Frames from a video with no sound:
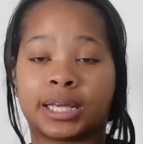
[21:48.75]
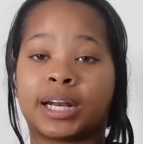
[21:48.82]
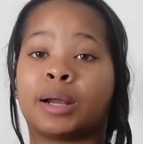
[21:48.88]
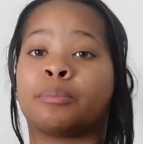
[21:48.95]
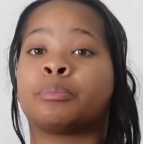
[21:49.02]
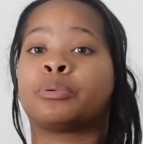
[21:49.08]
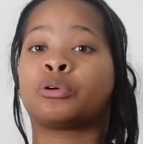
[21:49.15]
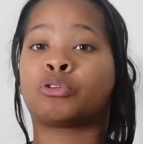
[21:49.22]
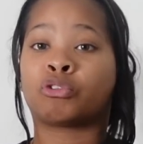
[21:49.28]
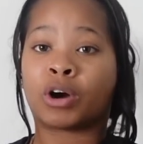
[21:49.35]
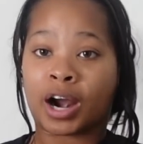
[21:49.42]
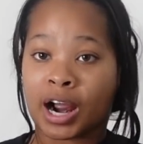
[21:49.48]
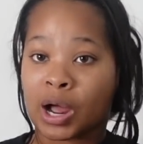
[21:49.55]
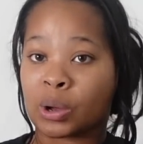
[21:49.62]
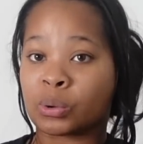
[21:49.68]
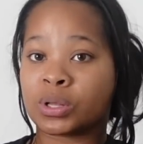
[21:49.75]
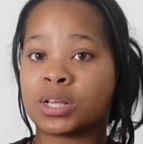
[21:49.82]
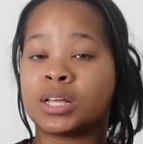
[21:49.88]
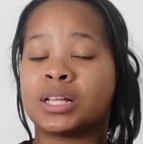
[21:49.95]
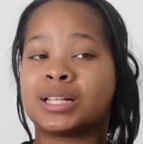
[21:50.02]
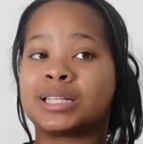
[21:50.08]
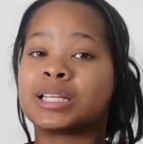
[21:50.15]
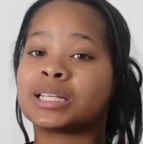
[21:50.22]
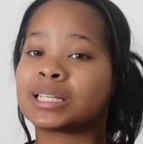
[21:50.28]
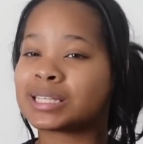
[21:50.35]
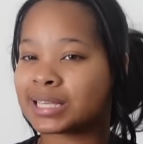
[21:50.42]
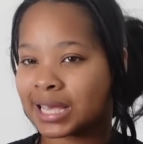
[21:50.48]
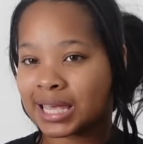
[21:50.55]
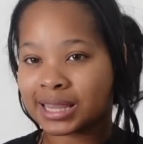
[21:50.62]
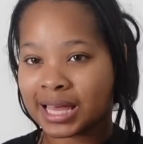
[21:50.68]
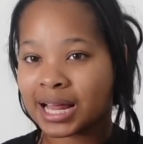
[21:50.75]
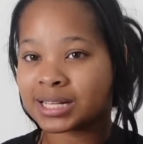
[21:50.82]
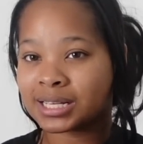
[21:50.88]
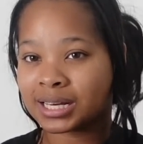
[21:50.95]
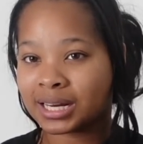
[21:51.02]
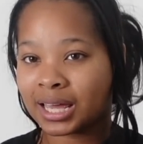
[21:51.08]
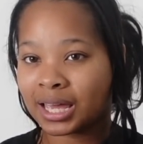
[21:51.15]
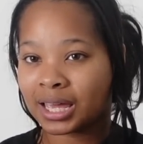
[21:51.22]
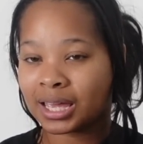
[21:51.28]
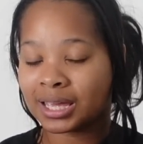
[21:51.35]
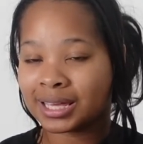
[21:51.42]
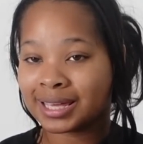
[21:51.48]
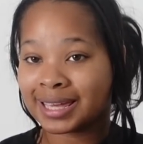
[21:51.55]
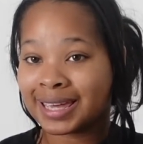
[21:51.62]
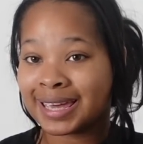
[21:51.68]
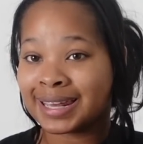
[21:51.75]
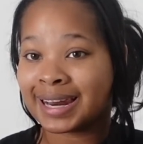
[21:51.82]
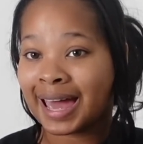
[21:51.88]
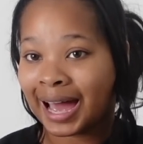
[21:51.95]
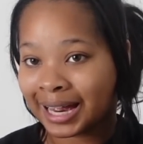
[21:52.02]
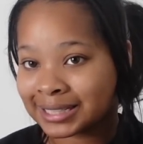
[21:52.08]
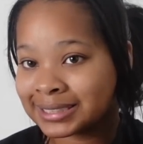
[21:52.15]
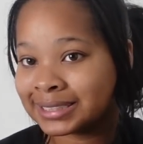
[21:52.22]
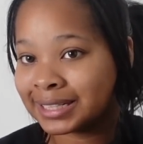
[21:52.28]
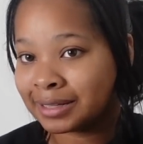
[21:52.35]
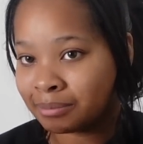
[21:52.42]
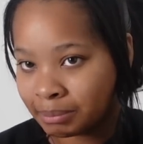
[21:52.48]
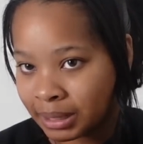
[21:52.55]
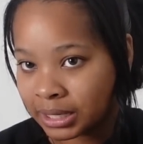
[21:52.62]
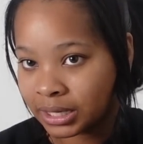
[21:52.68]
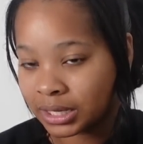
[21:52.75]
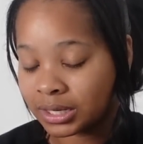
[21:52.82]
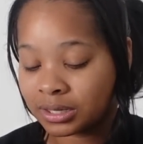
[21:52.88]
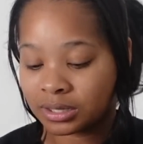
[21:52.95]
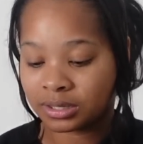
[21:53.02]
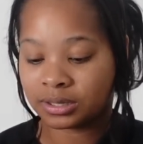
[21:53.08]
And I'm proud to say that today and actually mean it.